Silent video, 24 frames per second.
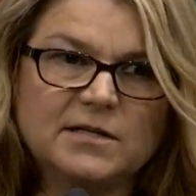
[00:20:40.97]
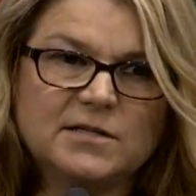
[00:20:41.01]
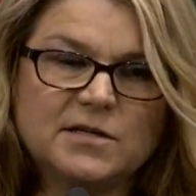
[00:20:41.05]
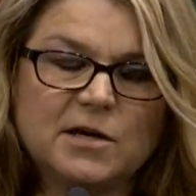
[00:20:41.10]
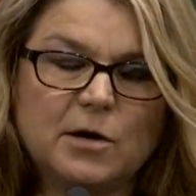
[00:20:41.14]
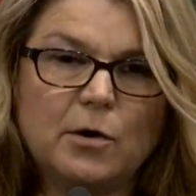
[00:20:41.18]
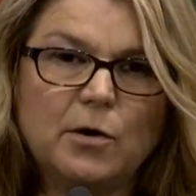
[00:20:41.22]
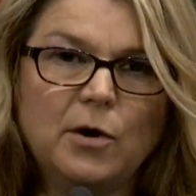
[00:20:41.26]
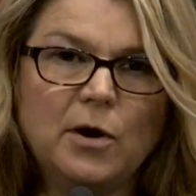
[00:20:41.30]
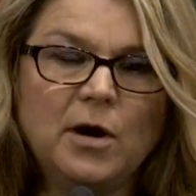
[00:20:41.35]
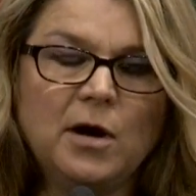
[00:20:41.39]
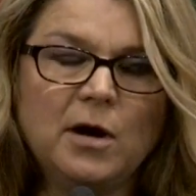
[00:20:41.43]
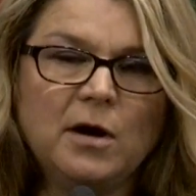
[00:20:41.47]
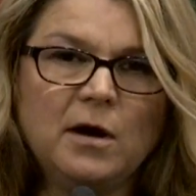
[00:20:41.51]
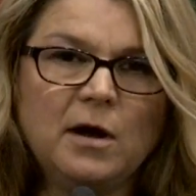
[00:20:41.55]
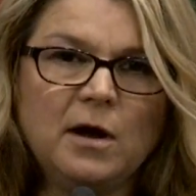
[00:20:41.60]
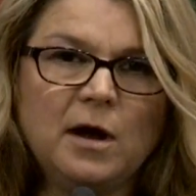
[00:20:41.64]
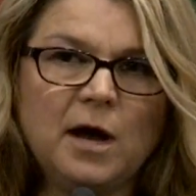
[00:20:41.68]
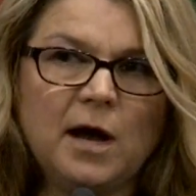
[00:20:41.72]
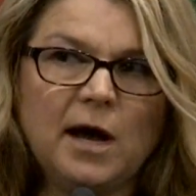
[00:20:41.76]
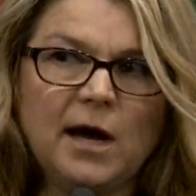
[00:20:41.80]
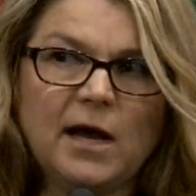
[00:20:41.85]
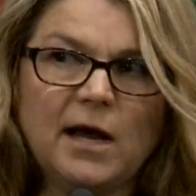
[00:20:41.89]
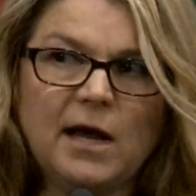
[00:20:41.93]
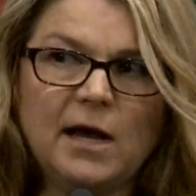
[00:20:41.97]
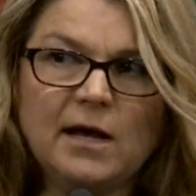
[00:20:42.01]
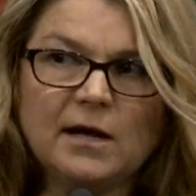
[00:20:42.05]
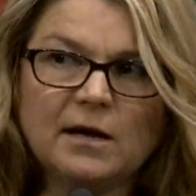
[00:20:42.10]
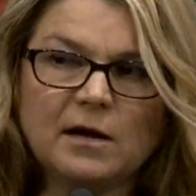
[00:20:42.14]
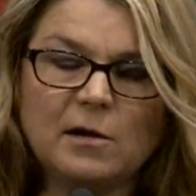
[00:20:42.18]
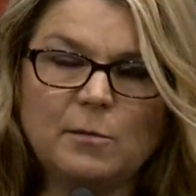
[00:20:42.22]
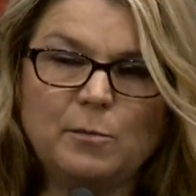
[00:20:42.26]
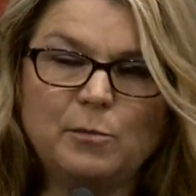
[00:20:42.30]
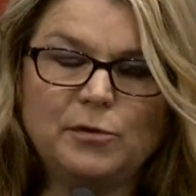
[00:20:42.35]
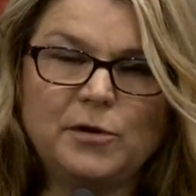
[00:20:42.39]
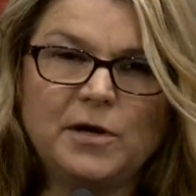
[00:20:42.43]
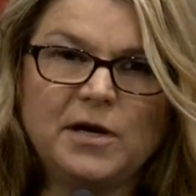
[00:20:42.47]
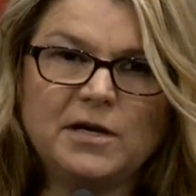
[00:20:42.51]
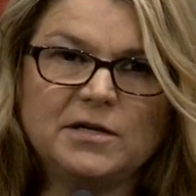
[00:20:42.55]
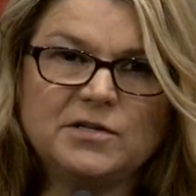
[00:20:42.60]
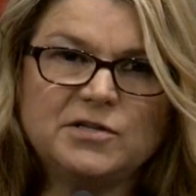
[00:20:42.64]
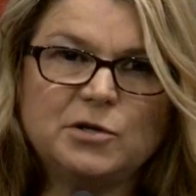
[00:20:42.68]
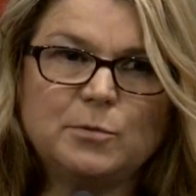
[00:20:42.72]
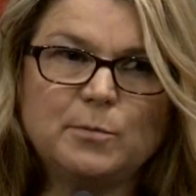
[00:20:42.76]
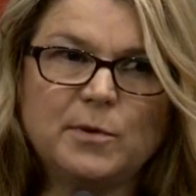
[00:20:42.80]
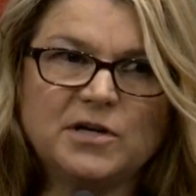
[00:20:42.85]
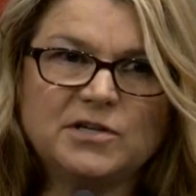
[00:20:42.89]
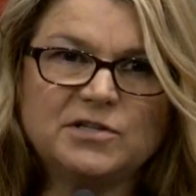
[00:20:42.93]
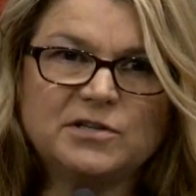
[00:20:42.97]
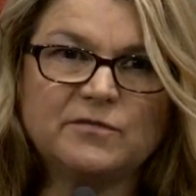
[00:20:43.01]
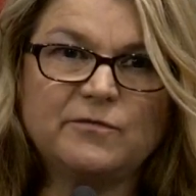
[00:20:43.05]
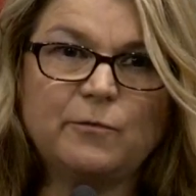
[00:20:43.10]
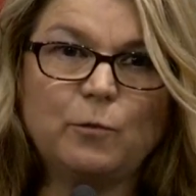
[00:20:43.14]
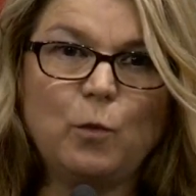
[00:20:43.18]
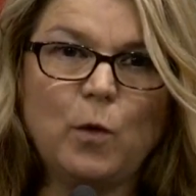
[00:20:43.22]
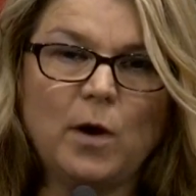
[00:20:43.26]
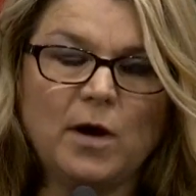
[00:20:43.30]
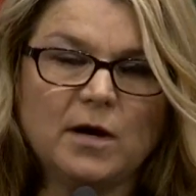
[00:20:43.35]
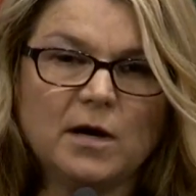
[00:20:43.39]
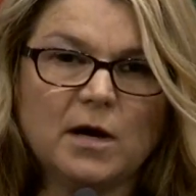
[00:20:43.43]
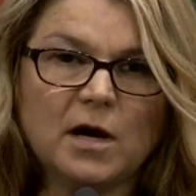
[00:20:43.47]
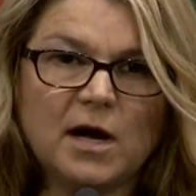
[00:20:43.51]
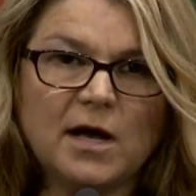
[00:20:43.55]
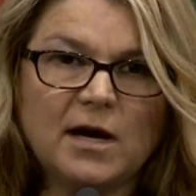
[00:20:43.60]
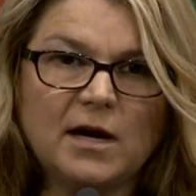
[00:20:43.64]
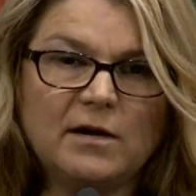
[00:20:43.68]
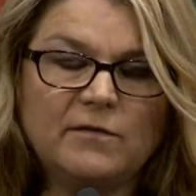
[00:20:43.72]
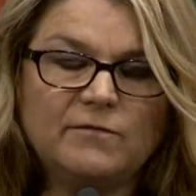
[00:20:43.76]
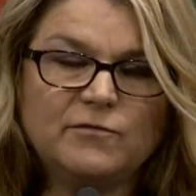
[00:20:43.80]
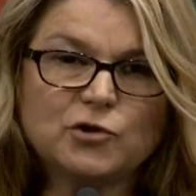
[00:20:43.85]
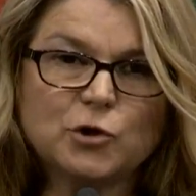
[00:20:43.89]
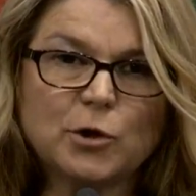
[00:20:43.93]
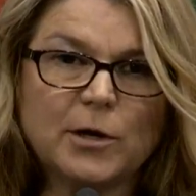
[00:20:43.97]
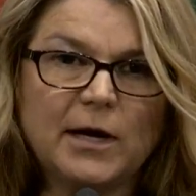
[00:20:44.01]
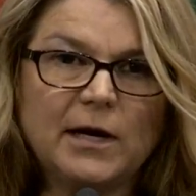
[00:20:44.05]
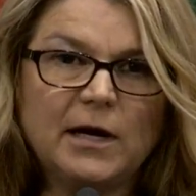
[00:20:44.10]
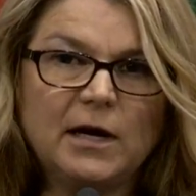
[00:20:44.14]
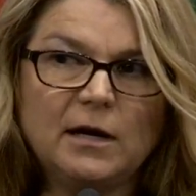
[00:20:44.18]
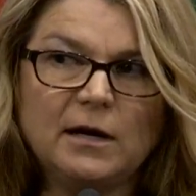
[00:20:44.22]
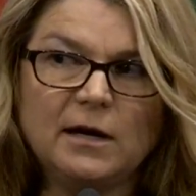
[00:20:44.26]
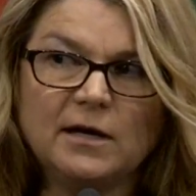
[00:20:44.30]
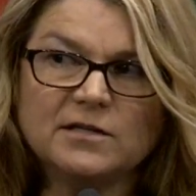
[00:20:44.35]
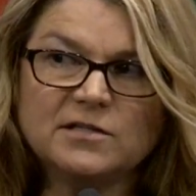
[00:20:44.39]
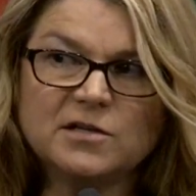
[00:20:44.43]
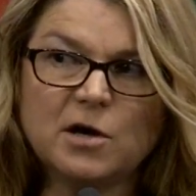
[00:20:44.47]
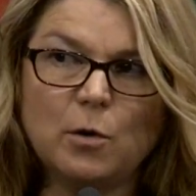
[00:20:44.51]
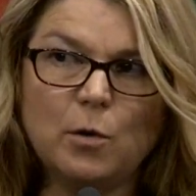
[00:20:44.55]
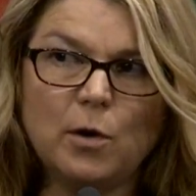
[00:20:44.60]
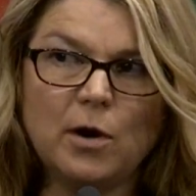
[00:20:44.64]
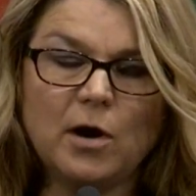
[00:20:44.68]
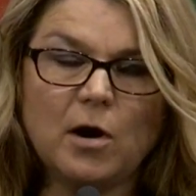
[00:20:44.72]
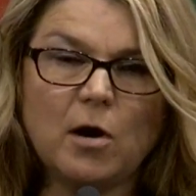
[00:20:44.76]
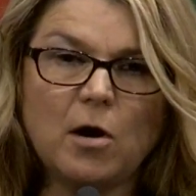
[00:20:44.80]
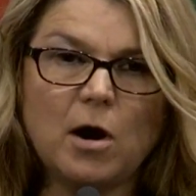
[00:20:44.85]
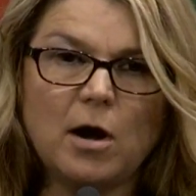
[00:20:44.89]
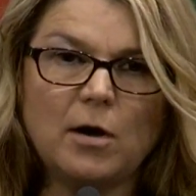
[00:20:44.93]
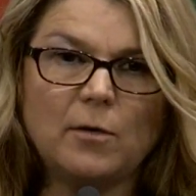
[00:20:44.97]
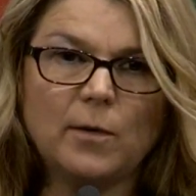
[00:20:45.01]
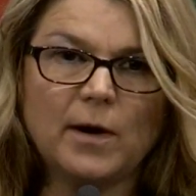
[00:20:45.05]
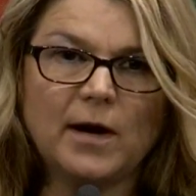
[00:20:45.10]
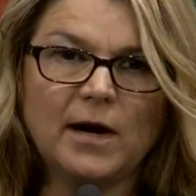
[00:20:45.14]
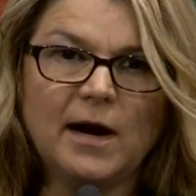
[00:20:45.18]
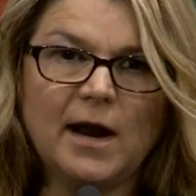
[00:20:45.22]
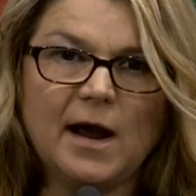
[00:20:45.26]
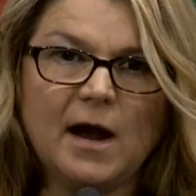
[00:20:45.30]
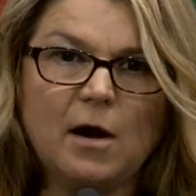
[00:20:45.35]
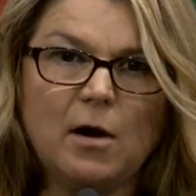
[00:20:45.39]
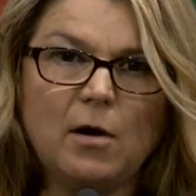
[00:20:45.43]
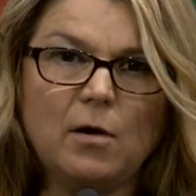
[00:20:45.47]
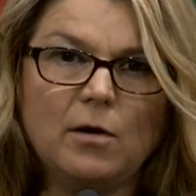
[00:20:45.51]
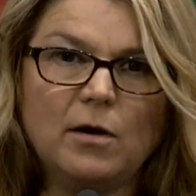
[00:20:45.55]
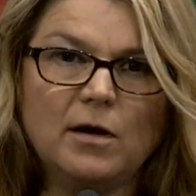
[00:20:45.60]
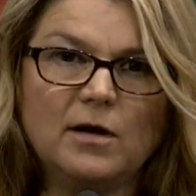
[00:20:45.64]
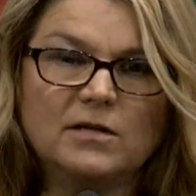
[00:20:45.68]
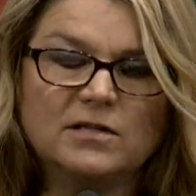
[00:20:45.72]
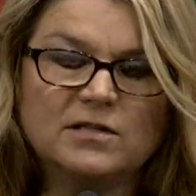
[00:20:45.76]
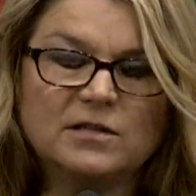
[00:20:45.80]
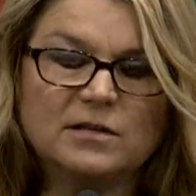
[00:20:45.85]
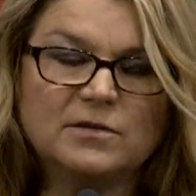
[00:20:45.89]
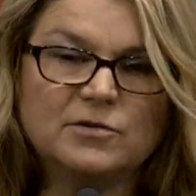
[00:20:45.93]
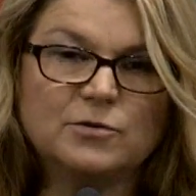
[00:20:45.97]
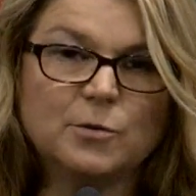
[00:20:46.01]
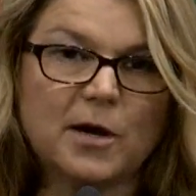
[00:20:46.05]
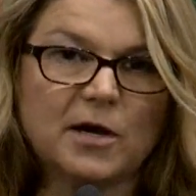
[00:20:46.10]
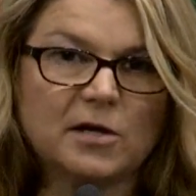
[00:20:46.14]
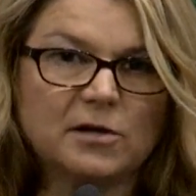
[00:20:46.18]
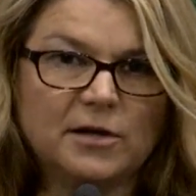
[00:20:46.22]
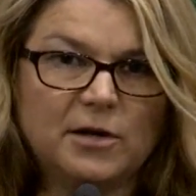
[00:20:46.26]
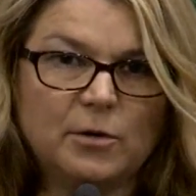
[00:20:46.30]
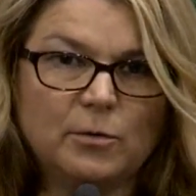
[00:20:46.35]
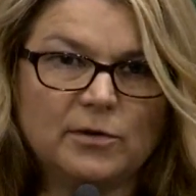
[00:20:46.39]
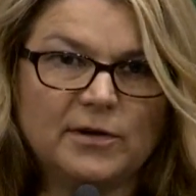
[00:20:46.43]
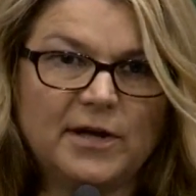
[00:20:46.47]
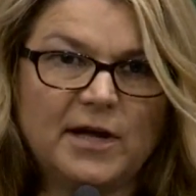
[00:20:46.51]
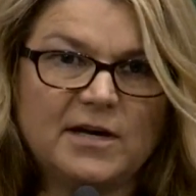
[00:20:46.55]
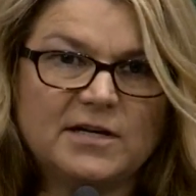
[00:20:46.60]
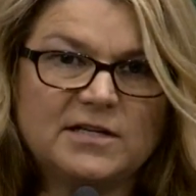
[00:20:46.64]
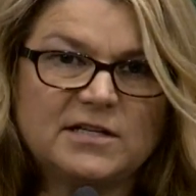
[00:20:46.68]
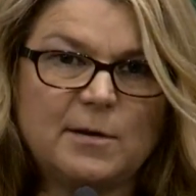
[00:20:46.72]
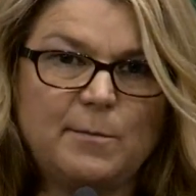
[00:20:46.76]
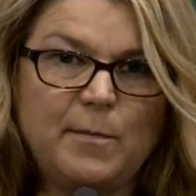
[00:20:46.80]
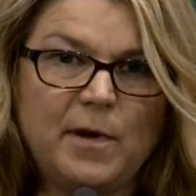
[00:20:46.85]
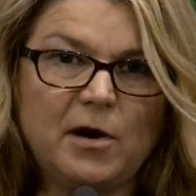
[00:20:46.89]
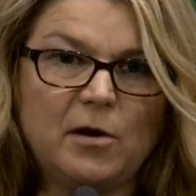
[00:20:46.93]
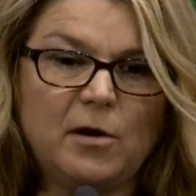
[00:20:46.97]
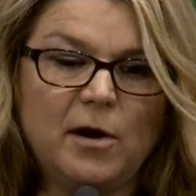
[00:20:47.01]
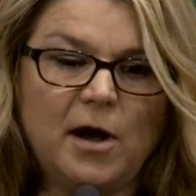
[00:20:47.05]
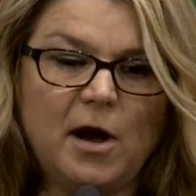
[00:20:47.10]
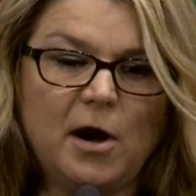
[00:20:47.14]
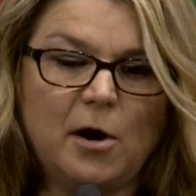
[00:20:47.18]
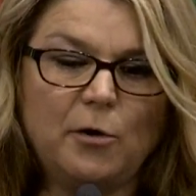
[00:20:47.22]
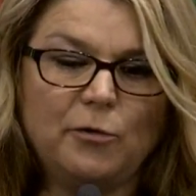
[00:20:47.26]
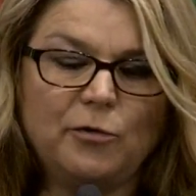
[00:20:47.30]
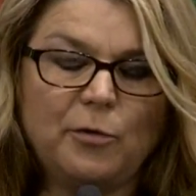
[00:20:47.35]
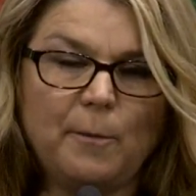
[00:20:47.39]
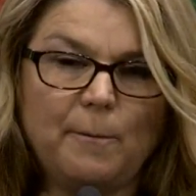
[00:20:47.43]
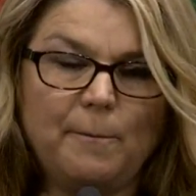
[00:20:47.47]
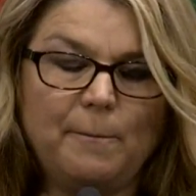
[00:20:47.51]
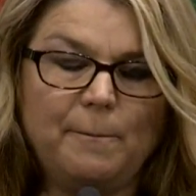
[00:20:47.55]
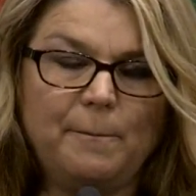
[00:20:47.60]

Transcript: So I can't complain too much of what kind of training is going on right now as directly related to mental health,